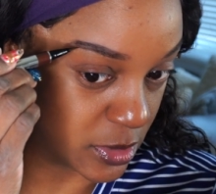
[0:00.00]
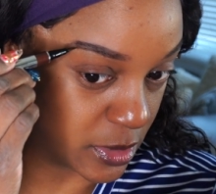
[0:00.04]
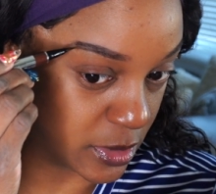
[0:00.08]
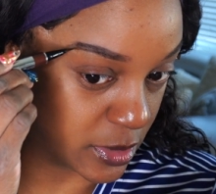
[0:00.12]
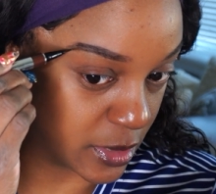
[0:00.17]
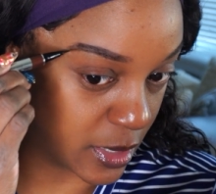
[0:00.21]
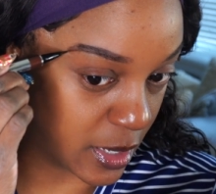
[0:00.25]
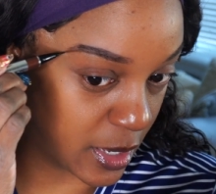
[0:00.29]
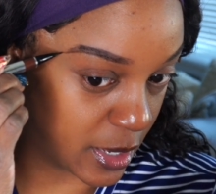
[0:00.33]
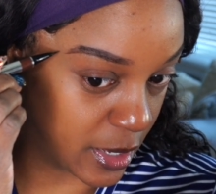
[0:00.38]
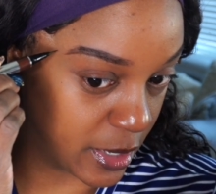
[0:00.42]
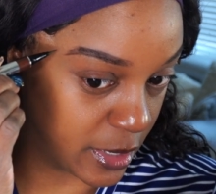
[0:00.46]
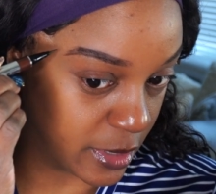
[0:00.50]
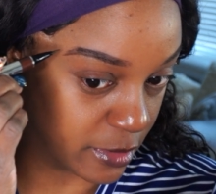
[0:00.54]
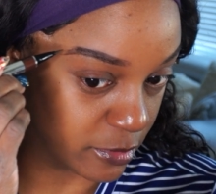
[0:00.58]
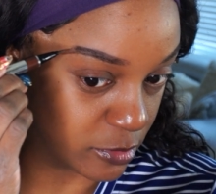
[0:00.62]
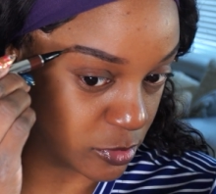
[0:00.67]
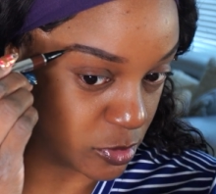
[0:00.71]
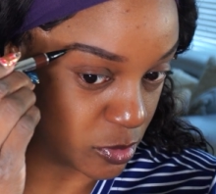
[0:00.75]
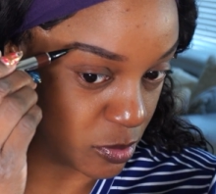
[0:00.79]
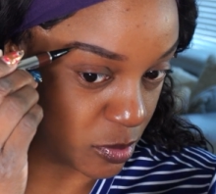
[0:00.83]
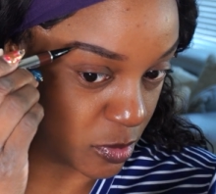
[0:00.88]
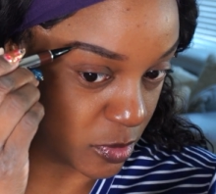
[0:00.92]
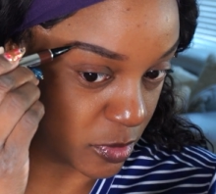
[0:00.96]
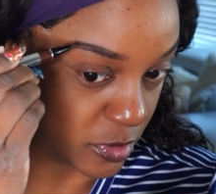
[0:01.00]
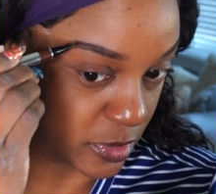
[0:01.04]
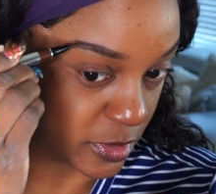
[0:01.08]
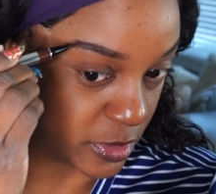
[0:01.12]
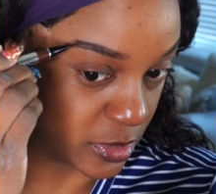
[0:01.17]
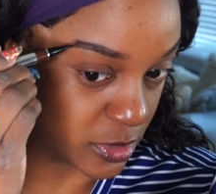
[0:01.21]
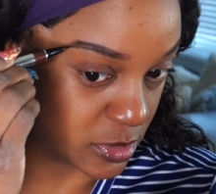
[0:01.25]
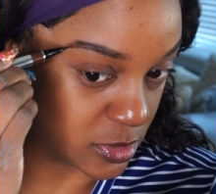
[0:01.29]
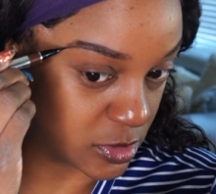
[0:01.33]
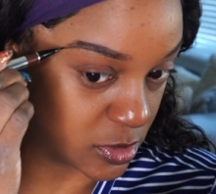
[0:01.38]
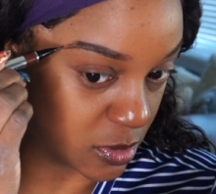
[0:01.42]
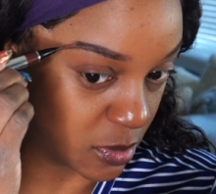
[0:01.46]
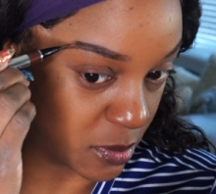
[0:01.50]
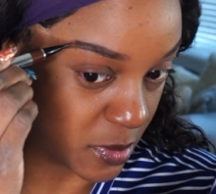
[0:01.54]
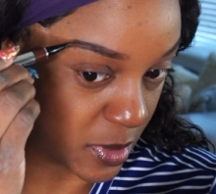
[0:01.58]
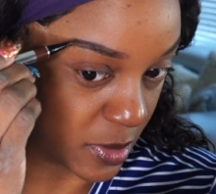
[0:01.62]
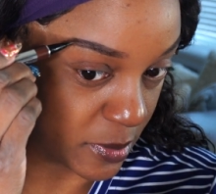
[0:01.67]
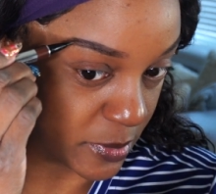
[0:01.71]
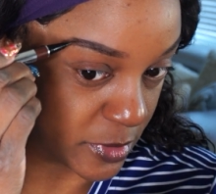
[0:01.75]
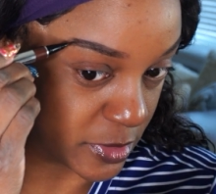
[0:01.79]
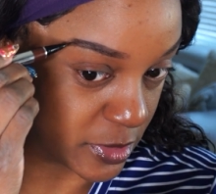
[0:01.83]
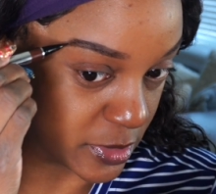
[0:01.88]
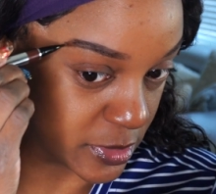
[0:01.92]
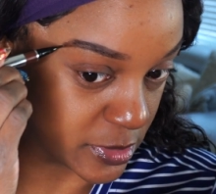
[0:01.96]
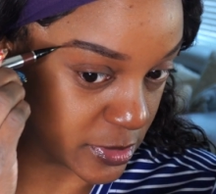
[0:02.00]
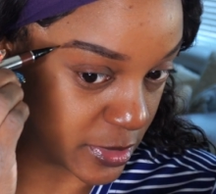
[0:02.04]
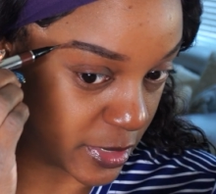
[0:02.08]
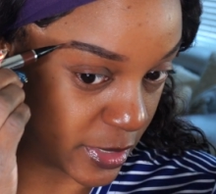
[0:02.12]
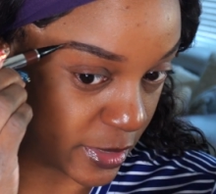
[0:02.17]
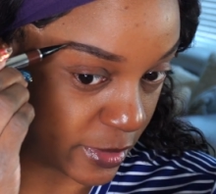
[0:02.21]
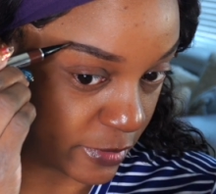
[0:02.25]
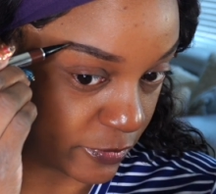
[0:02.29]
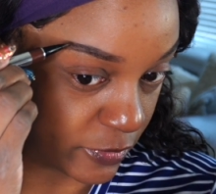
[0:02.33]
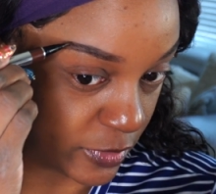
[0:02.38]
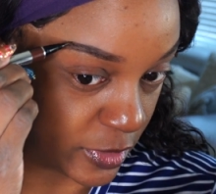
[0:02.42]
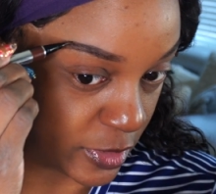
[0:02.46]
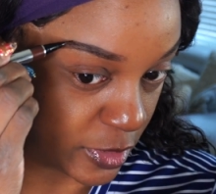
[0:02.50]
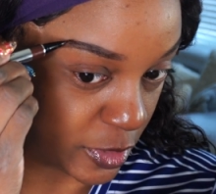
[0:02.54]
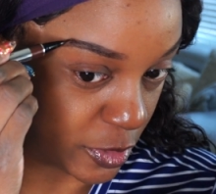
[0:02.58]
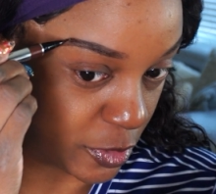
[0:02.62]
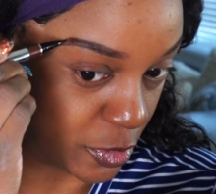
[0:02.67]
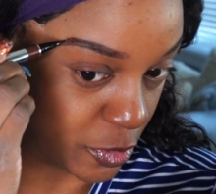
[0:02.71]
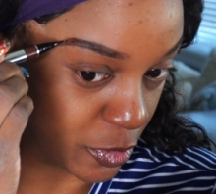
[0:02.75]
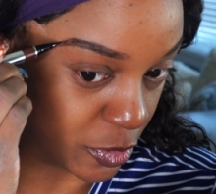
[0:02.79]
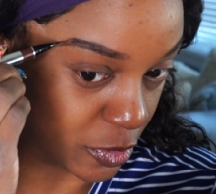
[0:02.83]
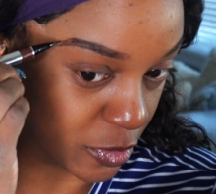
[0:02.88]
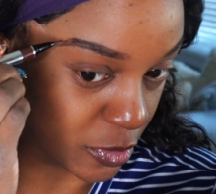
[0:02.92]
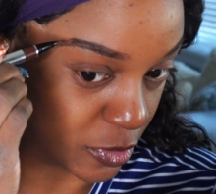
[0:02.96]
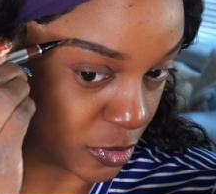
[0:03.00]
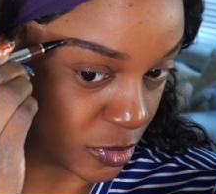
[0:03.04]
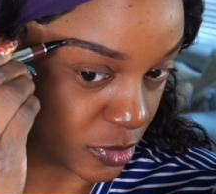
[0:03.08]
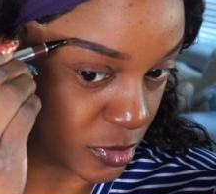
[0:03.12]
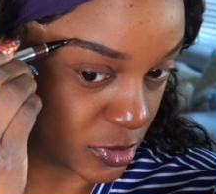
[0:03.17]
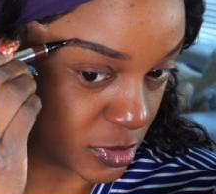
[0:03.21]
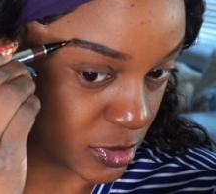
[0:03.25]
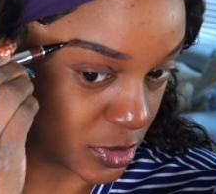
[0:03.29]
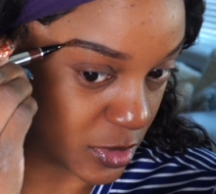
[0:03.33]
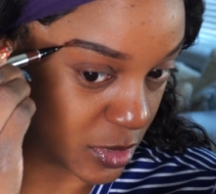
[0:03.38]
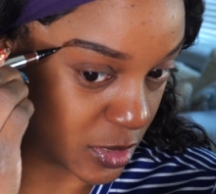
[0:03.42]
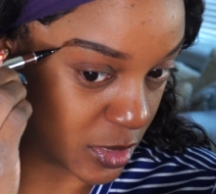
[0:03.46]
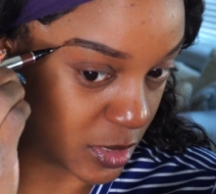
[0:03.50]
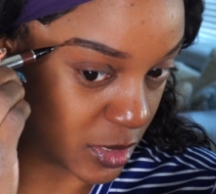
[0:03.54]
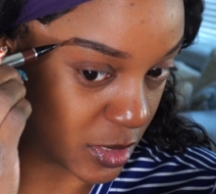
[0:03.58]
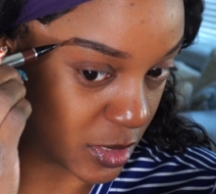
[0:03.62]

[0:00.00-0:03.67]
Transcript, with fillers: and I have two boys, so mama doesn't have any girls.